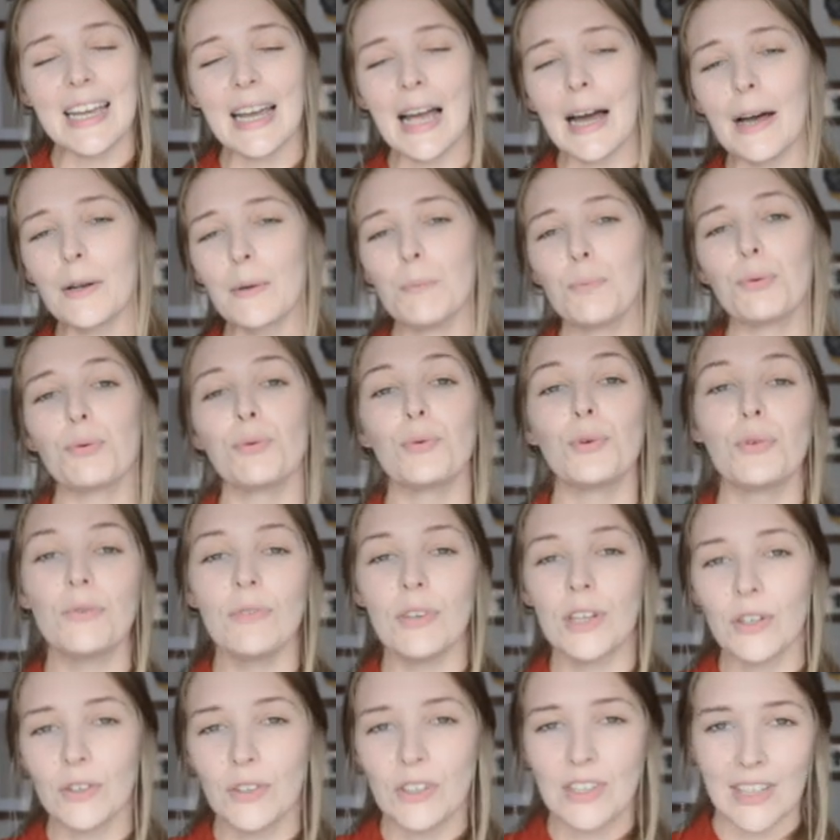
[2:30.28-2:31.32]
and
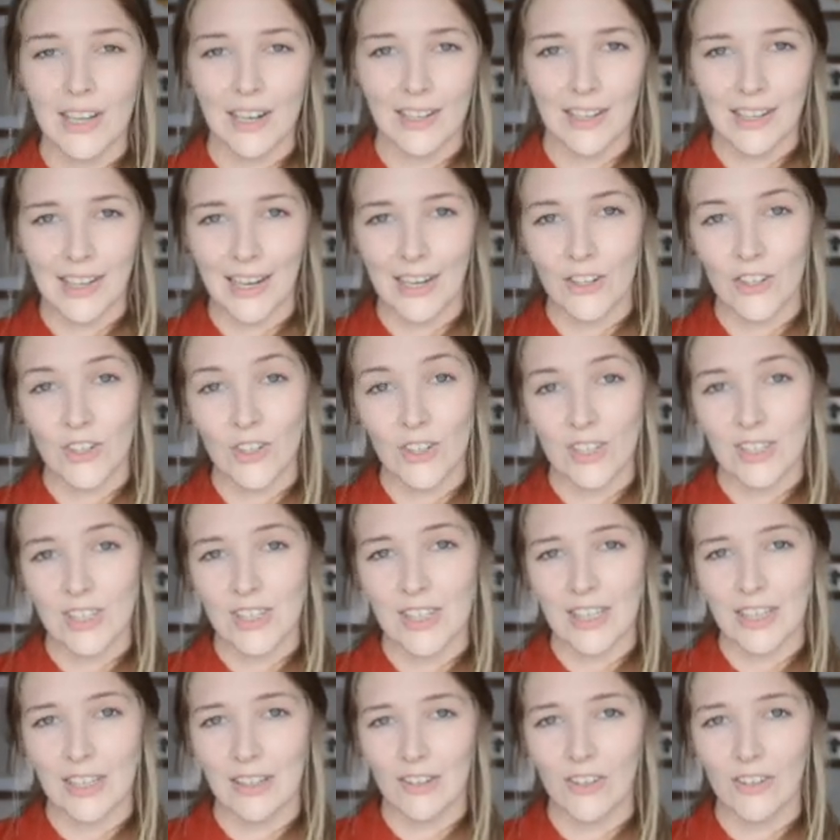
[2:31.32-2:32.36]
improving your delegation
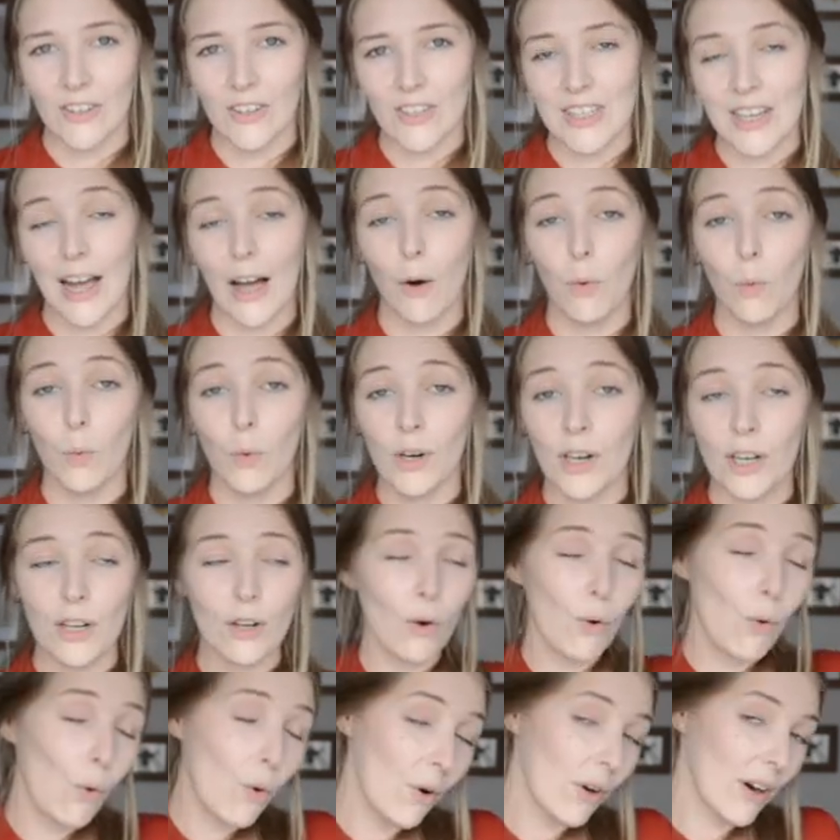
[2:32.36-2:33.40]
skills at
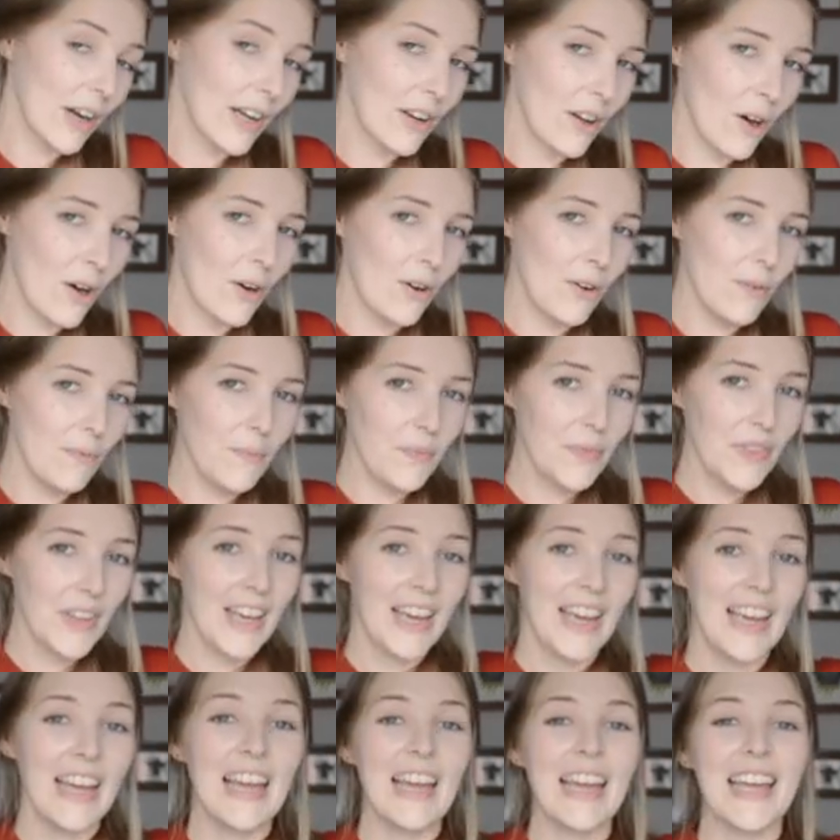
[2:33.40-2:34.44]
work or at home.
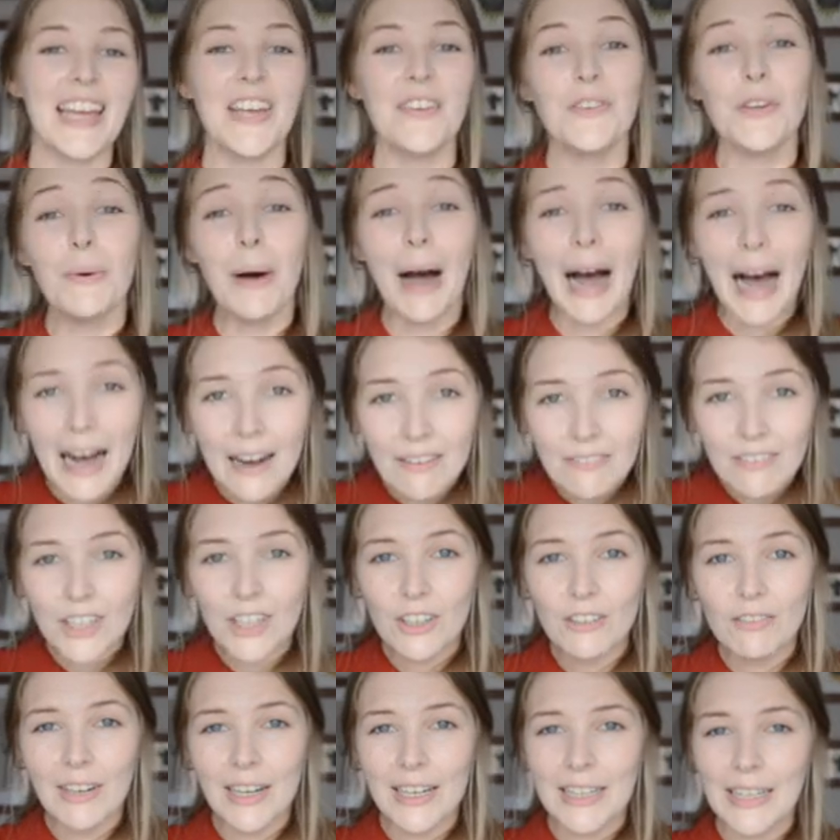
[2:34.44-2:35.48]
If you haven't
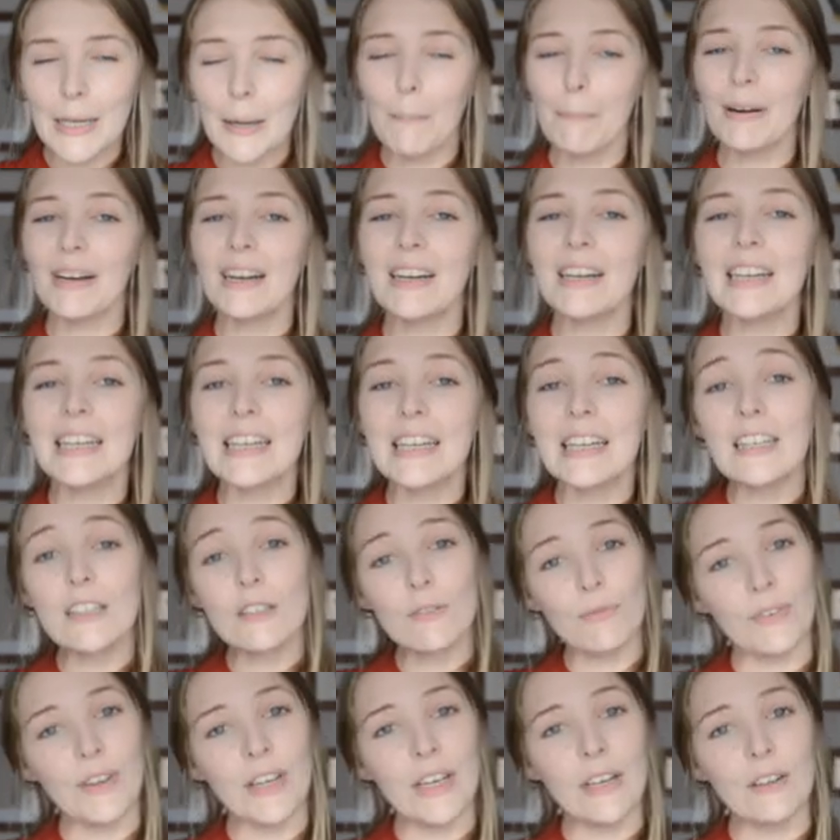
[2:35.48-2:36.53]
already, please
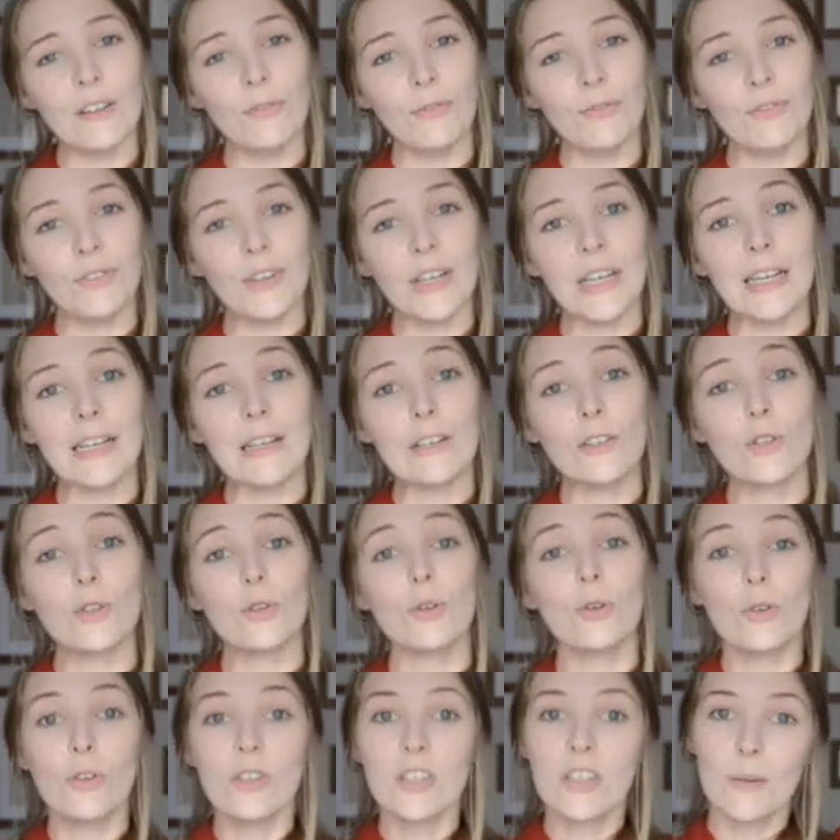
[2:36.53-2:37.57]
feel free
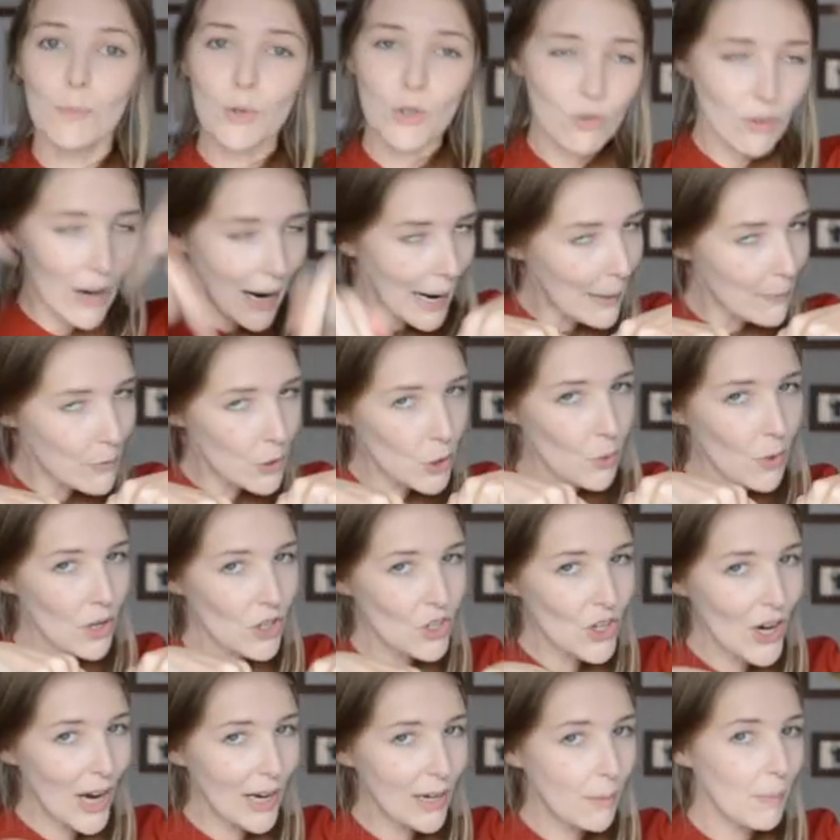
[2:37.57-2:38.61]
to subscribe to our
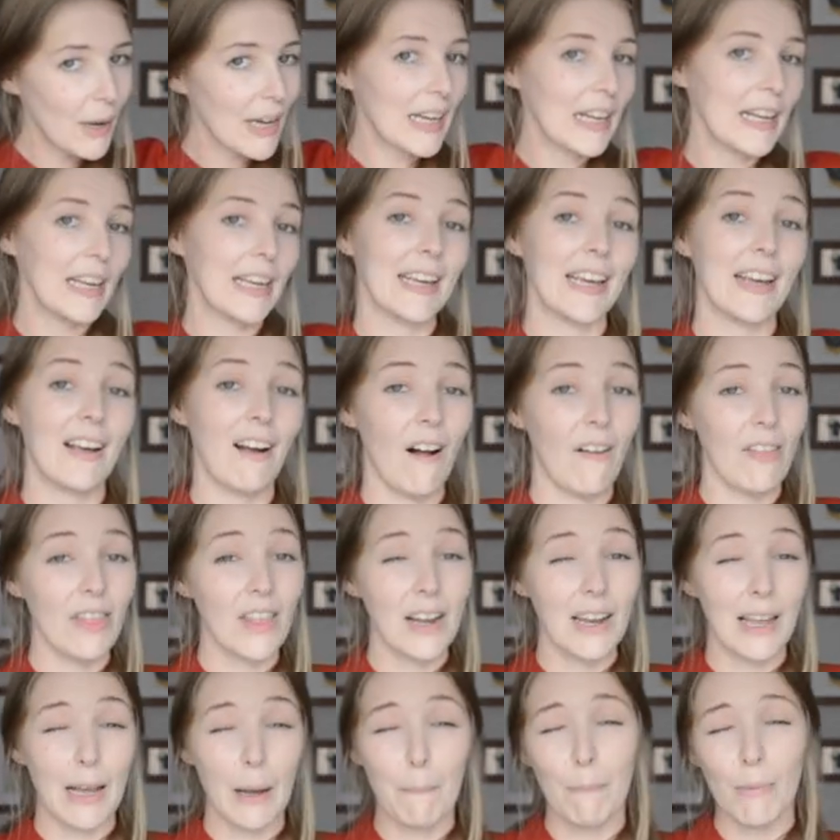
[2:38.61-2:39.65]
channel by clicking on the
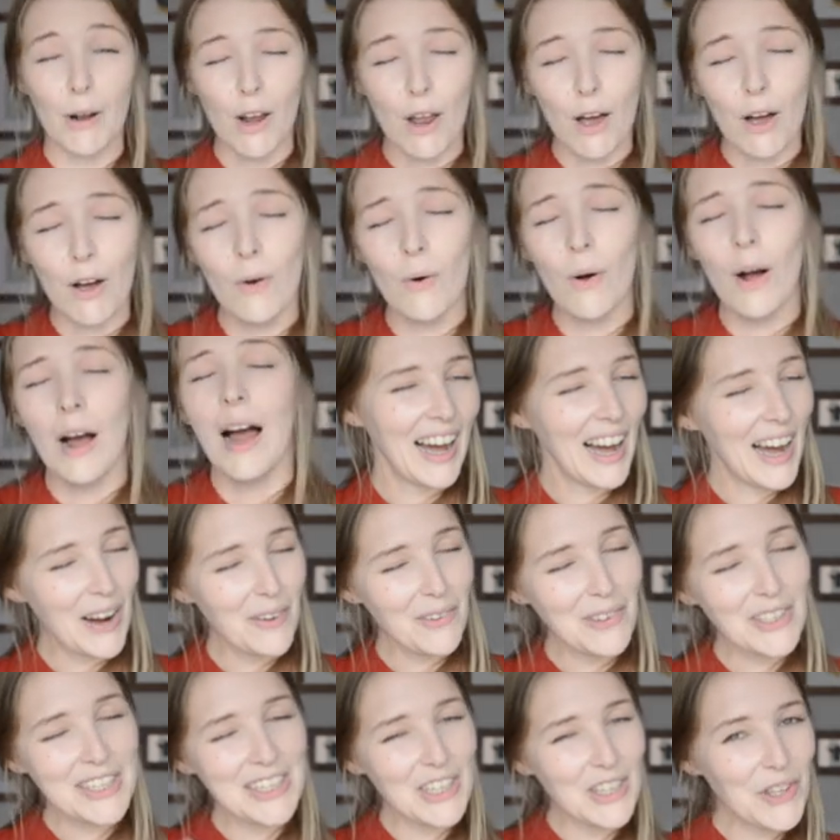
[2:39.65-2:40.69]
link below. I
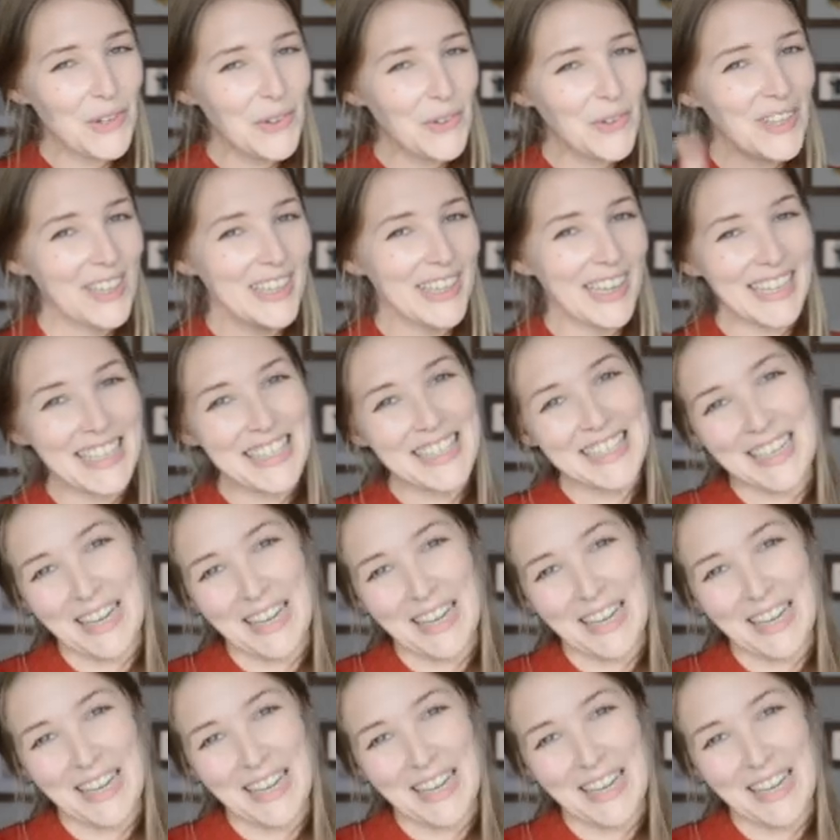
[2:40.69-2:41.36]
will see you next